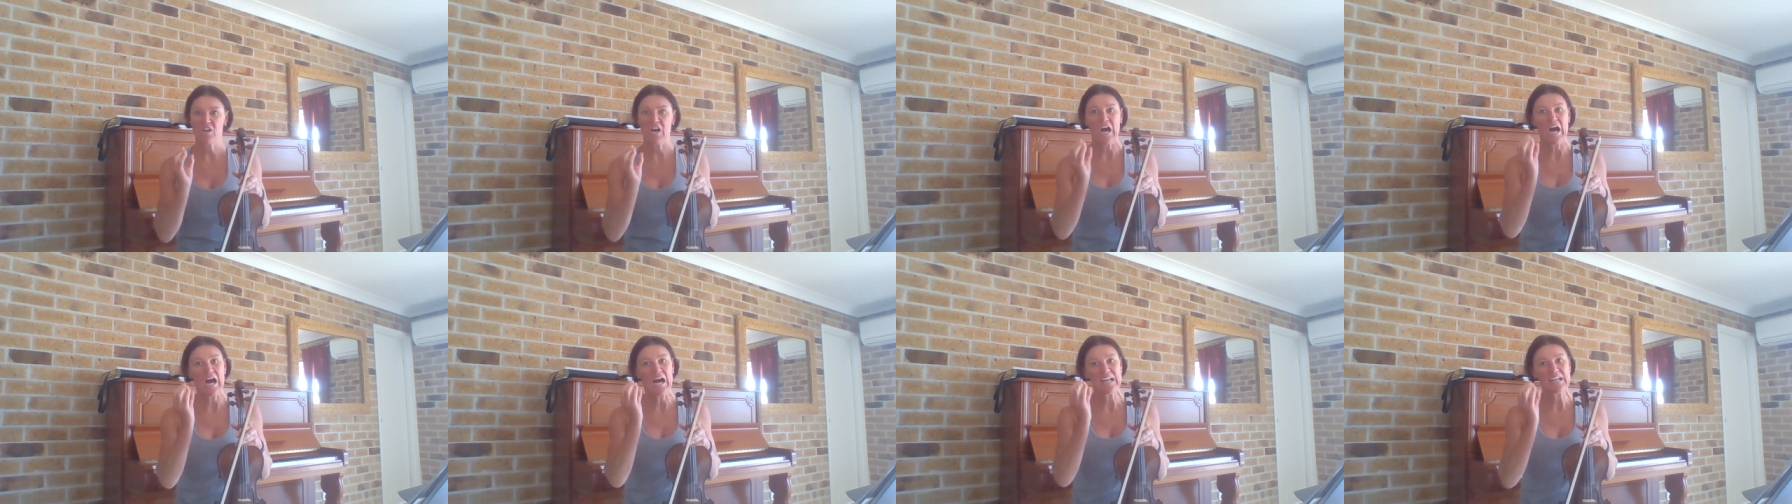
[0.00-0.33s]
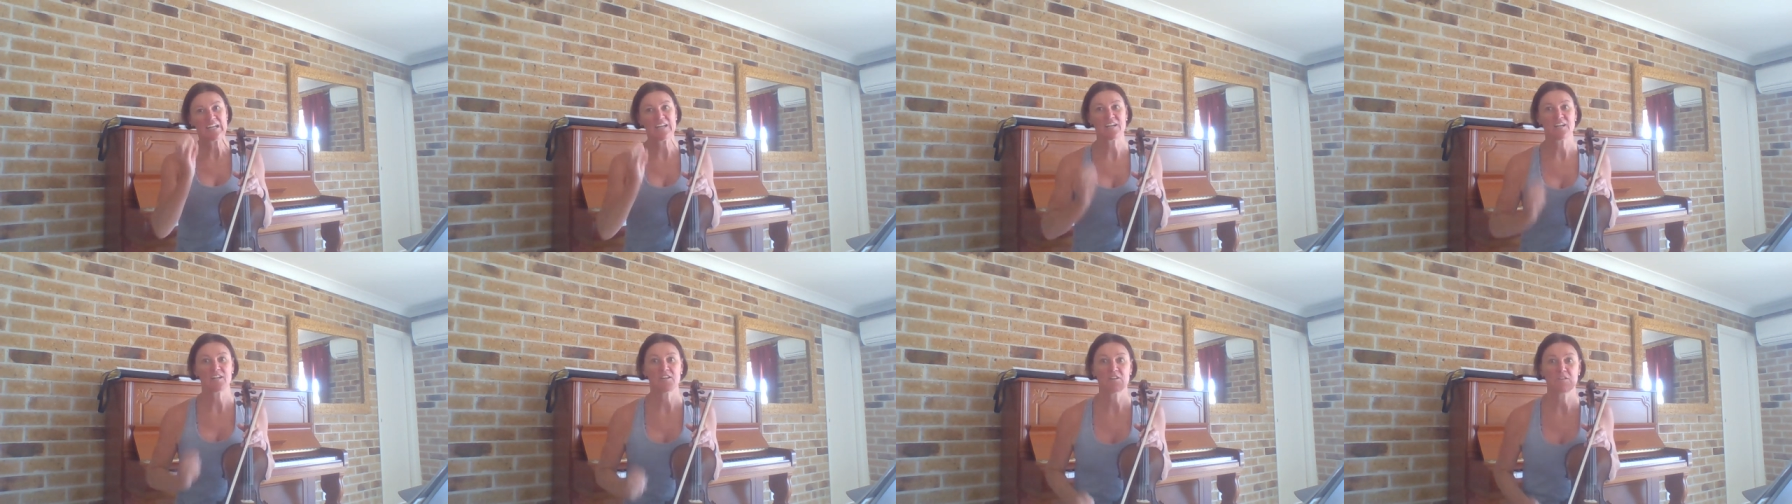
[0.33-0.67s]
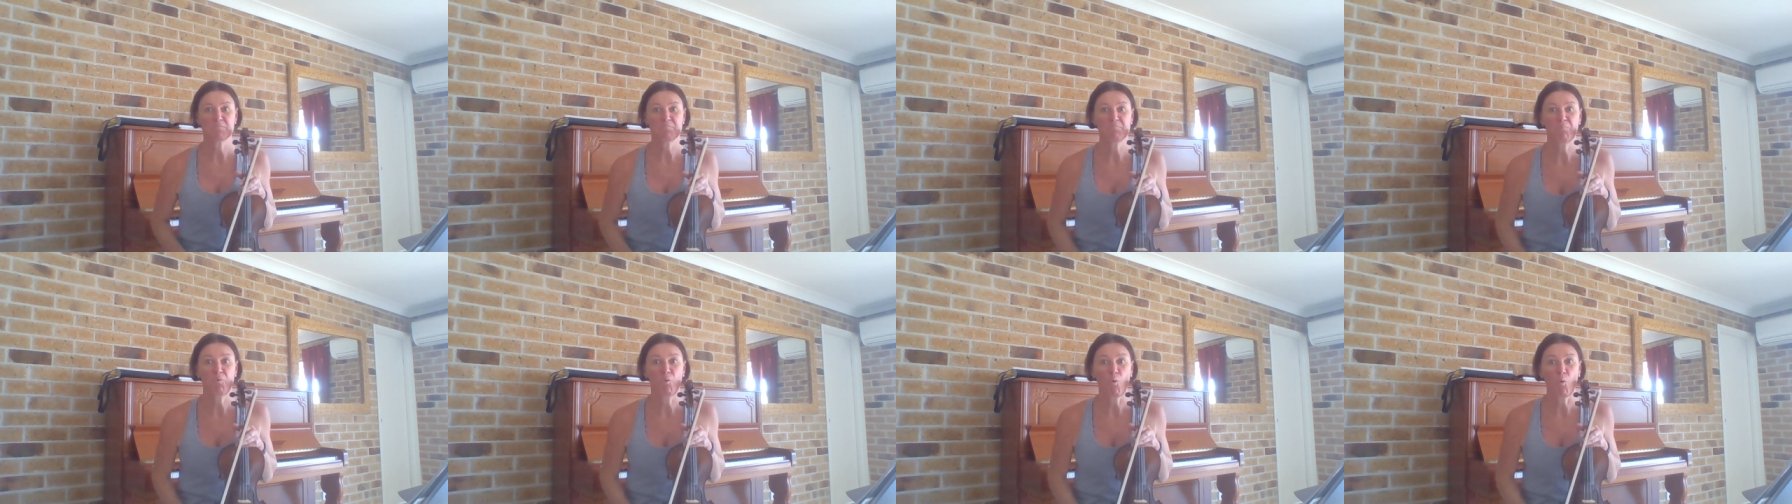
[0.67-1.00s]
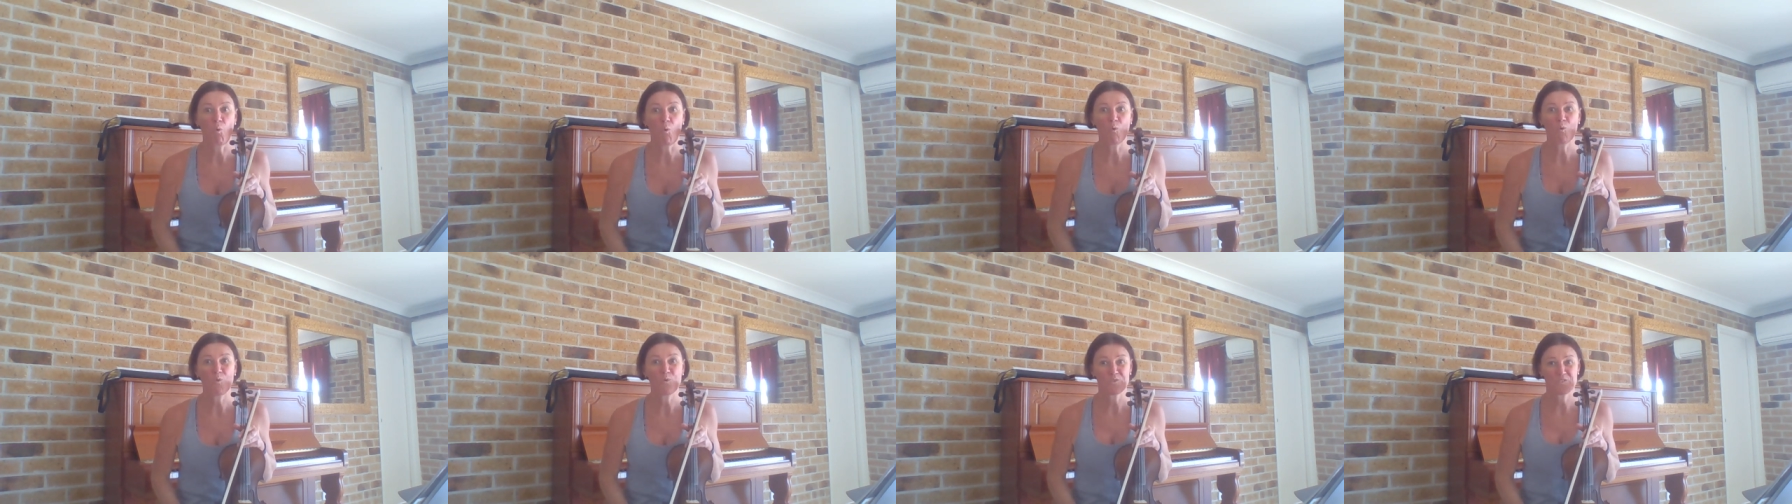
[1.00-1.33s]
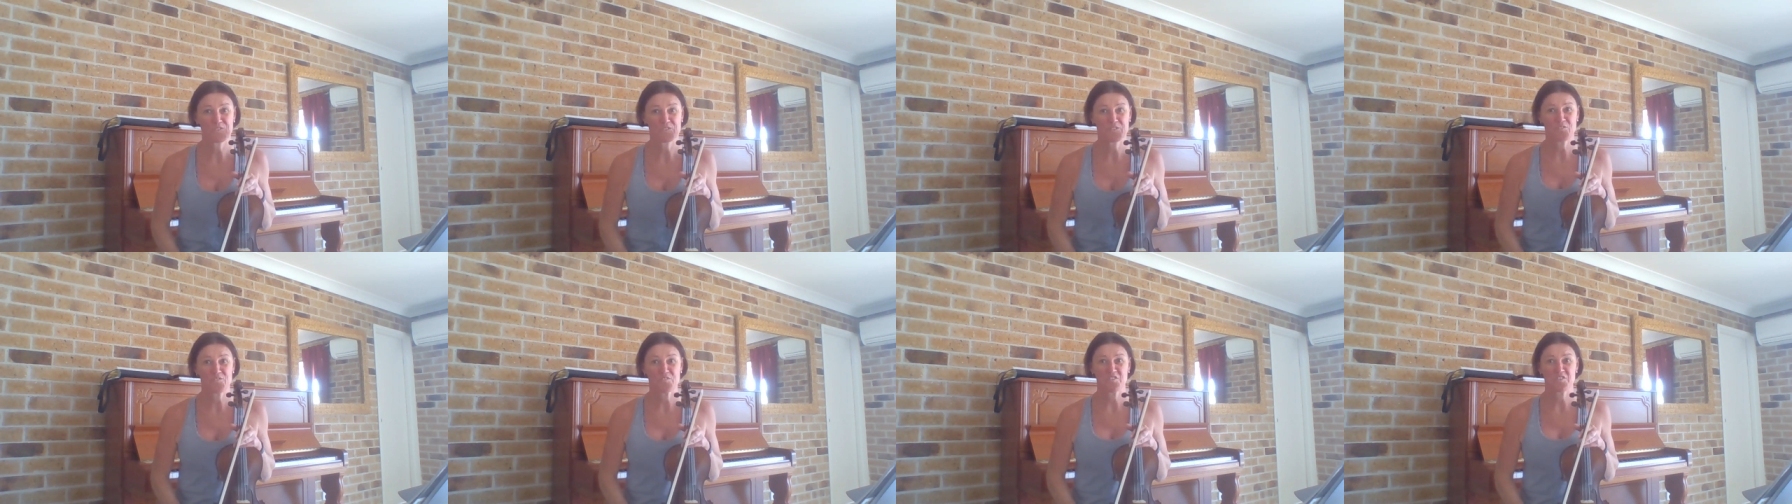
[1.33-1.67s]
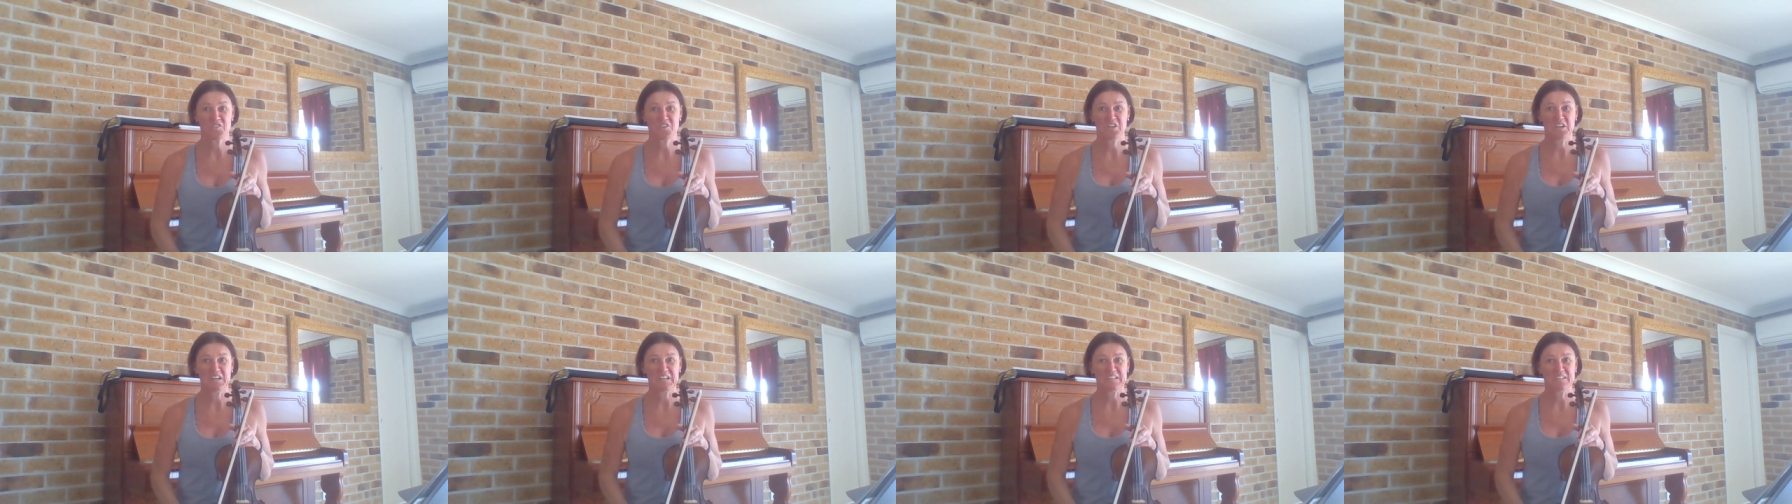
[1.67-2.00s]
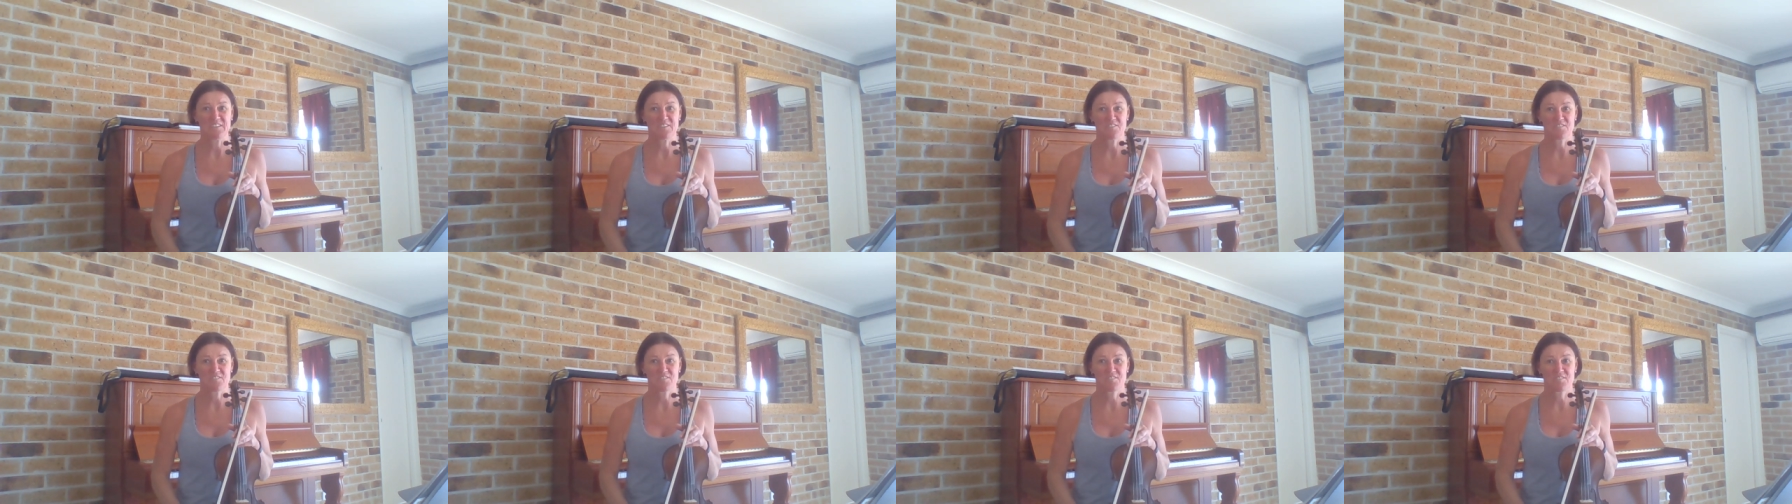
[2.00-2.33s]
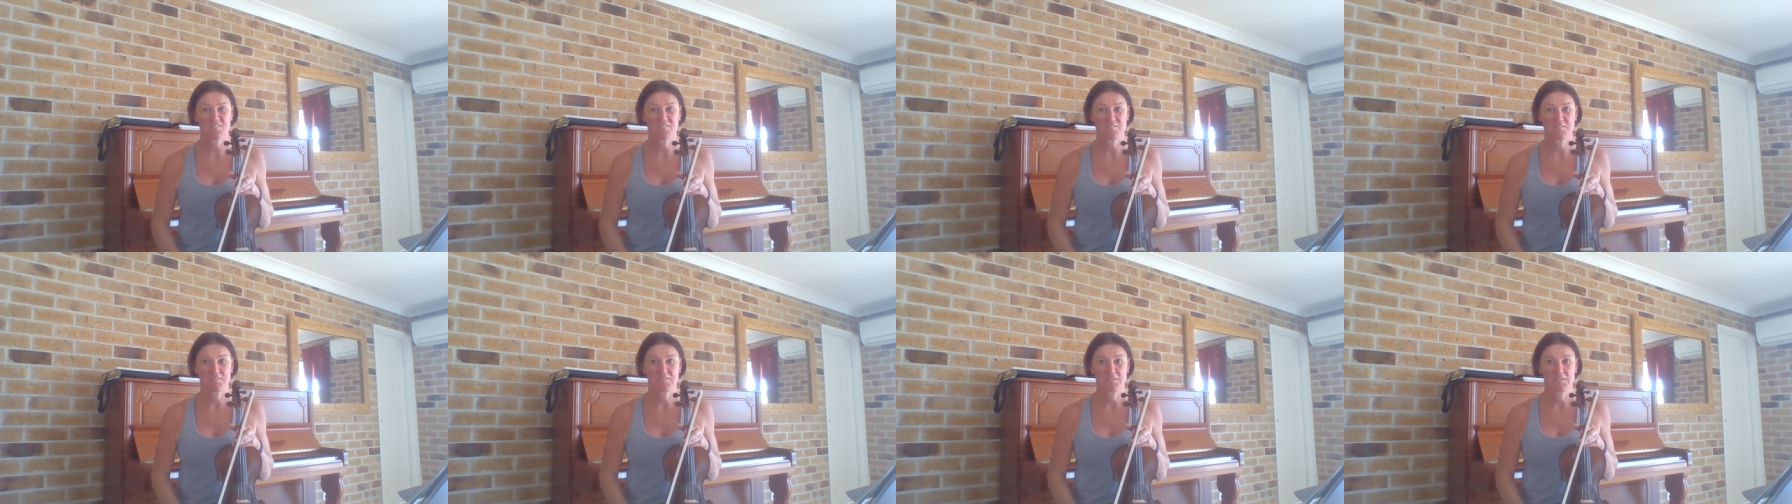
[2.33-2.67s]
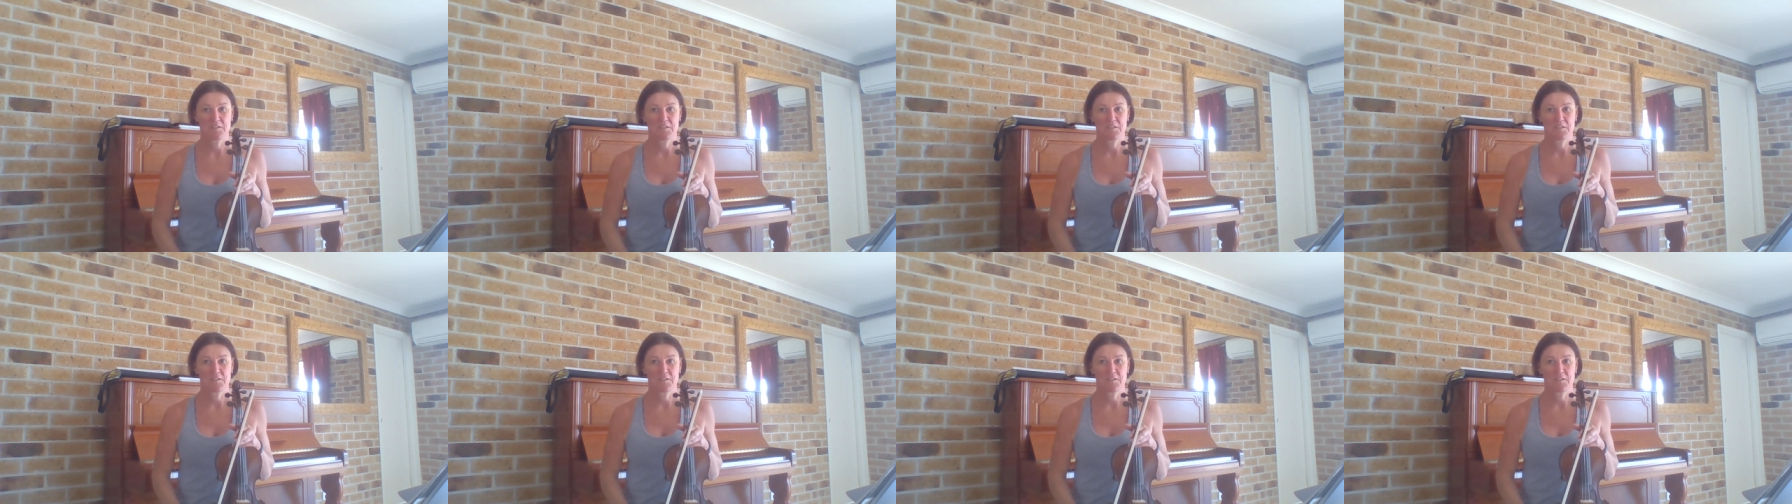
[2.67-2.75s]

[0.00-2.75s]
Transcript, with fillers: tiny little pause of silence,